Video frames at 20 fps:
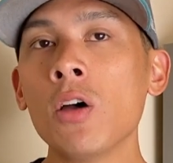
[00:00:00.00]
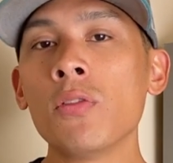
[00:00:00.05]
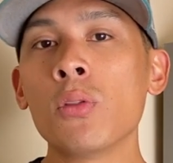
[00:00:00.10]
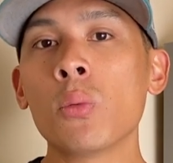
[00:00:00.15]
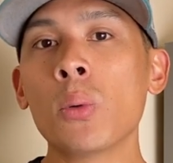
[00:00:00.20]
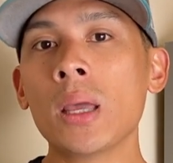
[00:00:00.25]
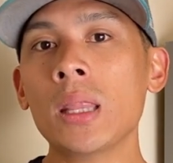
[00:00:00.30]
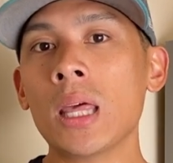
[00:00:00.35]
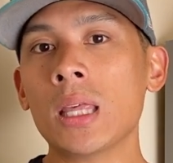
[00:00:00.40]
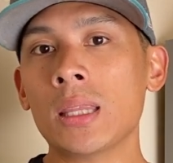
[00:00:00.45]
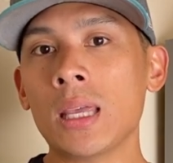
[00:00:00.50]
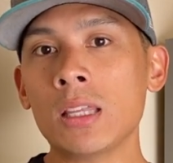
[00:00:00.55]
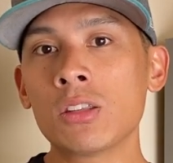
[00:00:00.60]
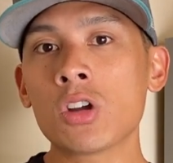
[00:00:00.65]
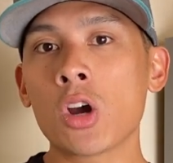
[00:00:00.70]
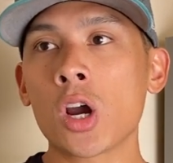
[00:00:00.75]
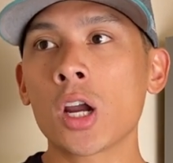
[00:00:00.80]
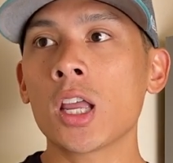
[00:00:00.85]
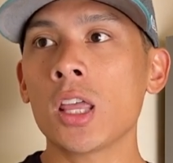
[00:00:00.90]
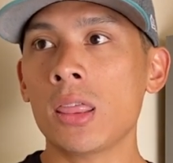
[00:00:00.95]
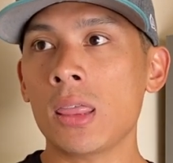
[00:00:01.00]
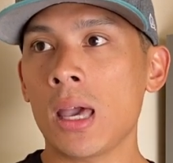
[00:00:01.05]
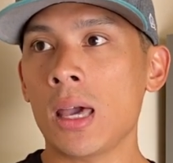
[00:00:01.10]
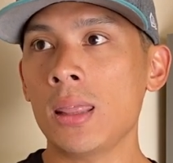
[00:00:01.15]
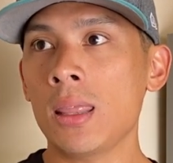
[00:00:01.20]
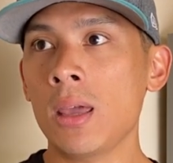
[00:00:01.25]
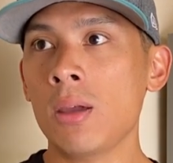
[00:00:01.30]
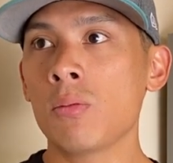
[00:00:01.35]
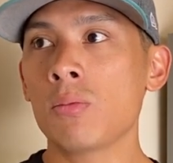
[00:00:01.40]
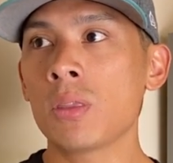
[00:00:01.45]
the way that they target that.
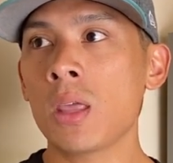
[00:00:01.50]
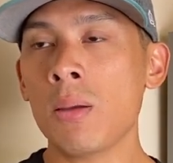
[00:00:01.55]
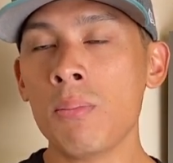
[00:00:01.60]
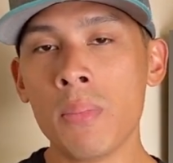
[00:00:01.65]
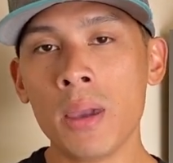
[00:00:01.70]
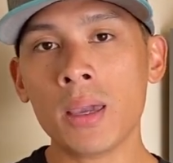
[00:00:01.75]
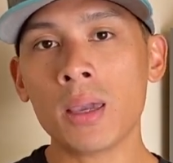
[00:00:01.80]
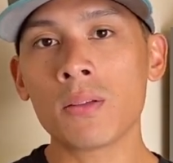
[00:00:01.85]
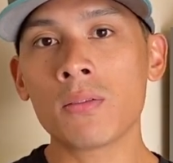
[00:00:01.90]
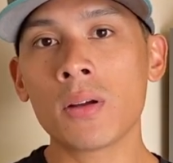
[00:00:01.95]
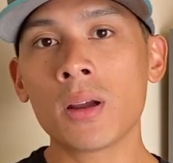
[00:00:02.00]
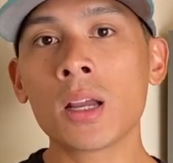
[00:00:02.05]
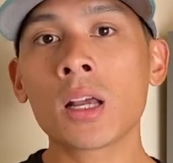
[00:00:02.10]
They, they make it very